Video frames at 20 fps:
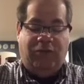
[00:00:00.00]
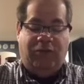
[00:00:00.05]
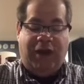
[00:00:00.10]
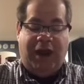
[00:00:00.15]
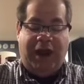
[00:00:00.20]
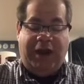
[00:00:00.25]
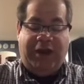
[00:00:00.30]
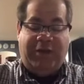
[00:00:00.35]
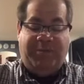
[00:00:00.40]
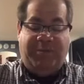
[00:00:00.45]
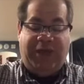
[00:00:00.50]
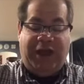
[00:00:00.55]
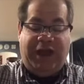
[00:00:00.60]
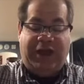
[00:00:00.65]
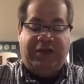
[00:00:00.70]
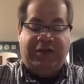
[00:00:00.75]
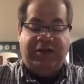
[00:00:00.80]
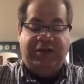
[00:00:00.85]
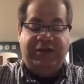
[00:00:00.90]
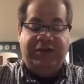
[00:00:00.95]
Write a
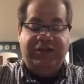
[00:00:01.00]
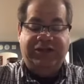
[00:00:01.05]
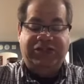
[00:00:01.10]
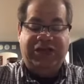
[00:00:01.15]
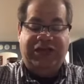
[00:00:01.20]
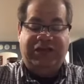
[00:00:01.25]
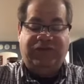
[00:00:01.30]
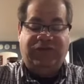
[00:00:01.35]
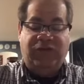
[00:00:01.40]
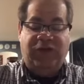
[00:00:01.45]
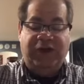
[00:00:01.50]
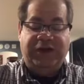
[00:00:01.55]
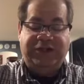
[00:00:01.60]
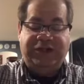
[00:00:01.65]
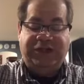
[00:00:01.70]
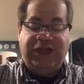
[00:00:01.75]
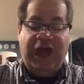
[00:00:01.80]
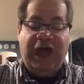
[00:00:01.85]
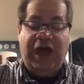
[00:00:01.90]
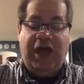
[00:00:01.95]
bit, just for
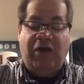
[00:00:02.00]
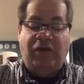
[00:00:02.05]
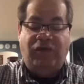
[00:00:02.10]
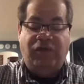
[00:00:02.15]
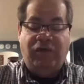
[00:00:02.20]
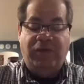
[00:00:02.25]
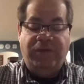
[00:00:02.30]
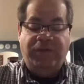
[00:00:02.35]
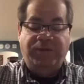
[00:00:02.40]
yourself.